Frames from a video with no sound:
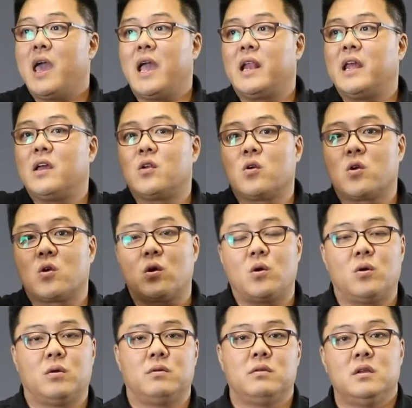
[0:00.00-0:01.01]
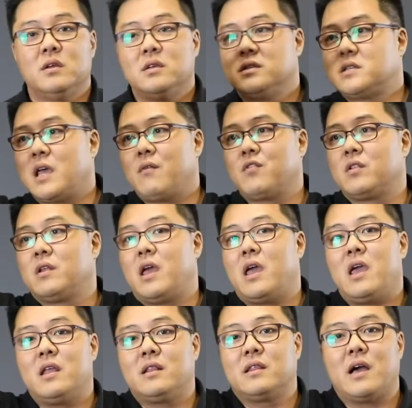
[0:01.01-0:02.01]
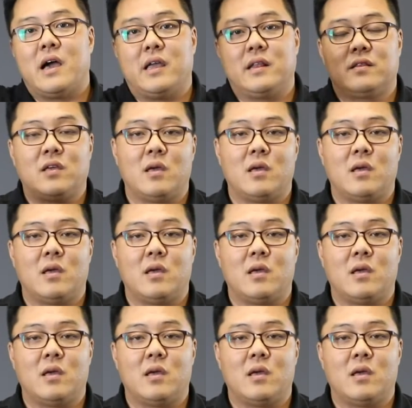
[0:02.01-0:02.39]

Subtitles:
and hit a girl 7, 8, 9,